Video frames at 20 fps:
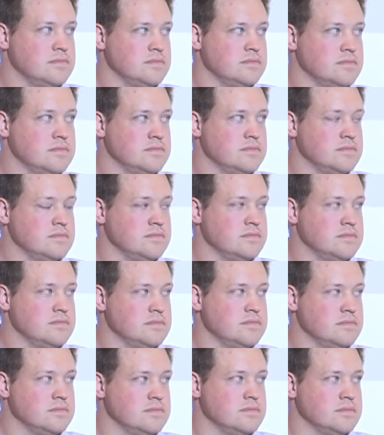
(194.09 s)

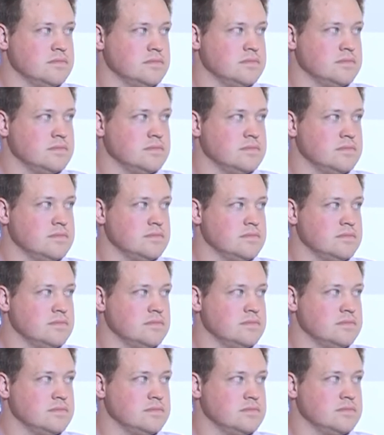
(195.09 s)

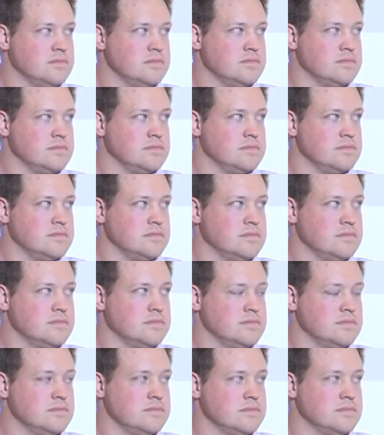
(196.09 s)

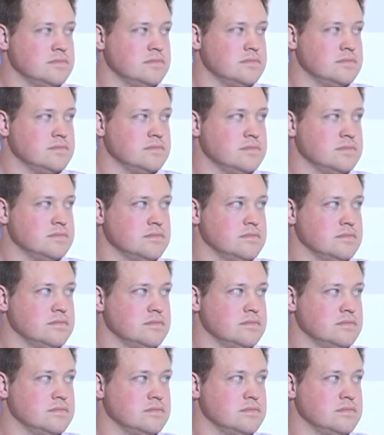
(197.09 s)

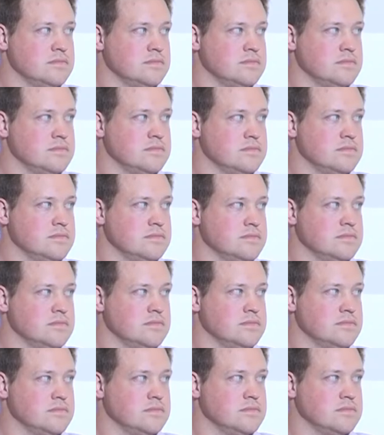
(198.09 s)

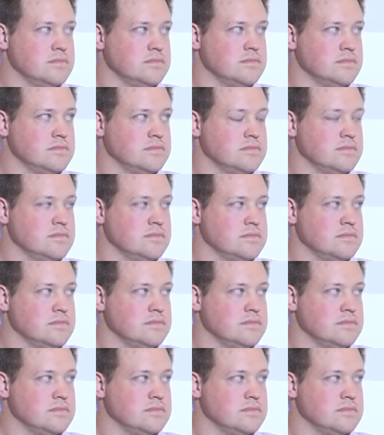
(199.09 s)
(not speaking)